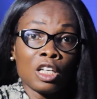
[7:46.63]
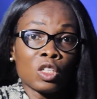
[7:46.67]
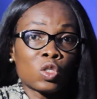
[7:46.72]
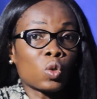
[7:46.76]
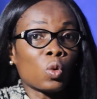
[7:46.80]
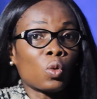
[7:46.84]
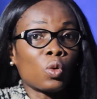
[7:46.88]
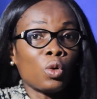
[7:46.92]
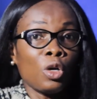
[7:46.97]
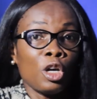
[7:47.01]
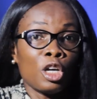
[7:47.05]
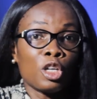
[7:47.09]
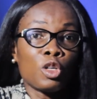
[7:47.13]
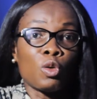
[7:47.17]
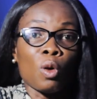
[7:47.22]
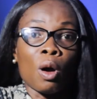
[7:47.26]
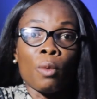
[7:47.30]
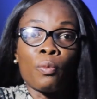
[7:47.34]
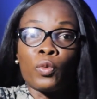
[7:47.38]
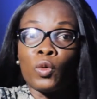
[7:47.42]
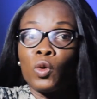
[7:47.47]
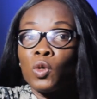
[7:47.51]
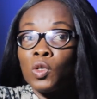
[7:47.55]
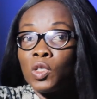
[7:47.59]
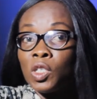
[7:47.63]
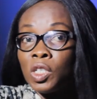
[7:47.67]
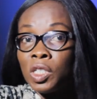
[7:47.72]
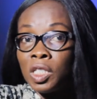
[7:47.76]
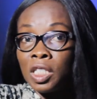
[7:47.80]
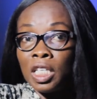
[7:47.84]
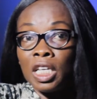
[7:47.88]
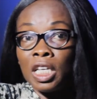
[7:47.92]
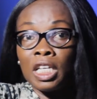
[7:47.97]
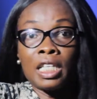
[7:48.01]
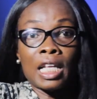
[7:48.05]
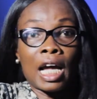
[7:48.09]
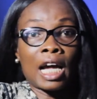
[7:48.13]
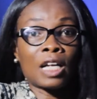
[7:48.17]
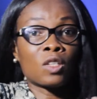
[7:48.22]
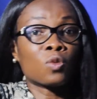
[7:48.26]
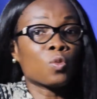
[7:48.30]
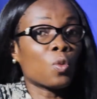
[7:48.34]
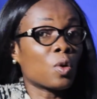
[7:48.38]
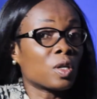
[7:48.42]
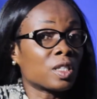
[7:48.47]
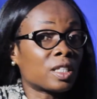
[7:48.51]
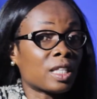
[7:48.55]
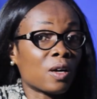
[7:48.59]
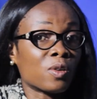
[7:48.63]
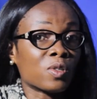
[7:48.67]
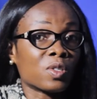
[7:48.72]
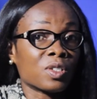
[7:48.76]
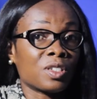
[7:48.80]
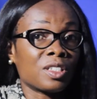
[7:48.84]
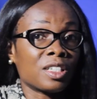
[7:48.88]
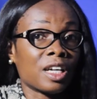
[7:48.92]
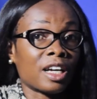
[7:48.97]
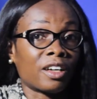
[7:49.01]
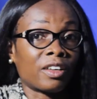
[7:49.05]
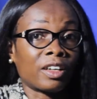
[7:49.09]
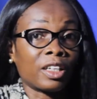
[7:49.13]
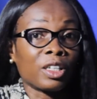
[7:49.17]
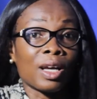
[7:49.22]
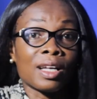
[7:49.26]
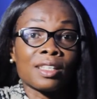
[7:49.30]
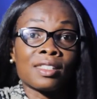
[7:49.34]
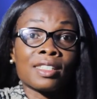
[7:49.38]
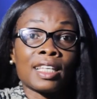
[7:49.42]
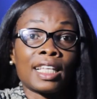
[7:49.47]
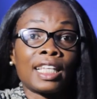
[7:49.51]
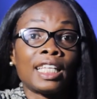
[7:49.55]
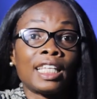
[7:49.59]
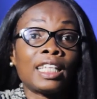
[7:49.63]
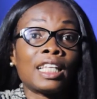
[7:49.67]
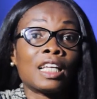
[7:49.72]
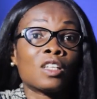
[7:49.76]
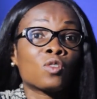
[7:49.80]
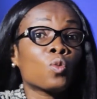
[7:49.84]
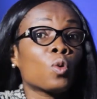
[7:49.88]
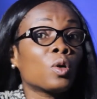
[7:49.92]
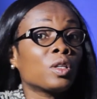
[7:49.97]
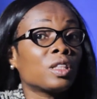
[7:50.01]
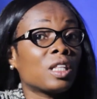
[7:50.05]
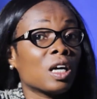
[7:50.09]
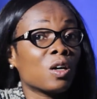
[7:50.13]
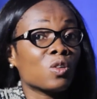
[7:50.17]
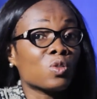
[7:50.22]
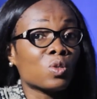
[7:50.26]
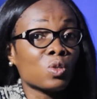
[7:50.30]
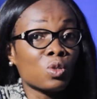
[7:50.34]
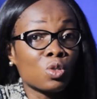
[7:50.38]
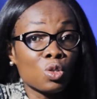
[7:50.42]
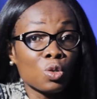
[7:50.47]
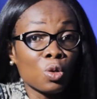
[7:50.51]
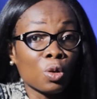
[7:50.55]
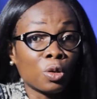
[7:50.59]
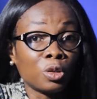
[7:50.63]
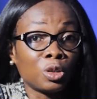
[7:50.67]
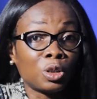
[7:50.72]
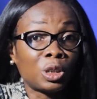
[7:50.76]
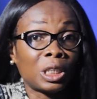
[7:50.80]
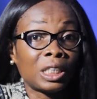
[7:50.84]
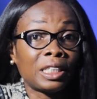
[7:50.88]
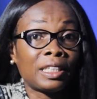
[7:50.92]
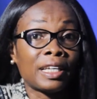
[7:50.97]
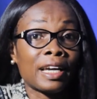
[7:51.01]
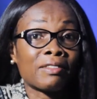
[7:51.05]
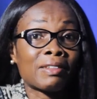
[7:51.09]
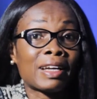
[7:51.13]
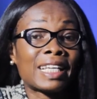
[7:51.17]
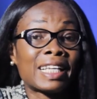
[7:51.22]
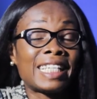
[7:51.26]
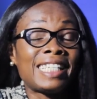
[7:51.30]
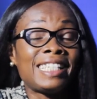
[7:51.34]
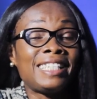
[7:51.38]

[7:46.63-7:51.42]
So you are producing at 1,000 naira, you are selling at 1,200 naira.